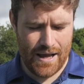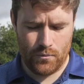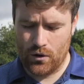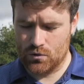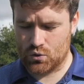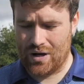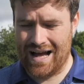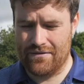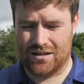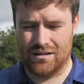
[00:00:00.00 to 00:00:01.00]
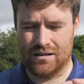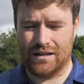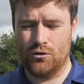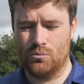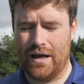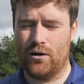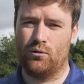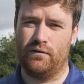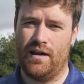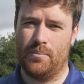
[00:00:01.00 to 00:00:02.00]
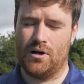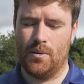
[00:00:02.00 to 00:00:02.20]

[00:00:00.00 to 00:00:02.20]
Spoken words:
We also have a Clarino microfiber